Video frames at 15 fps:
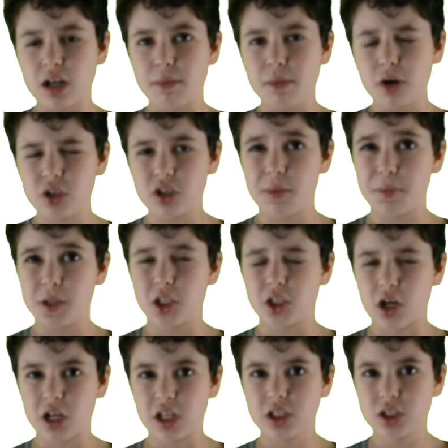among the
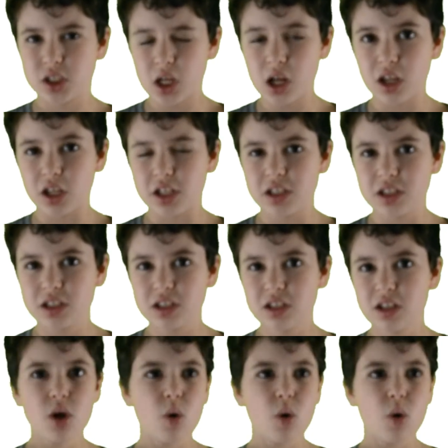platonic solids.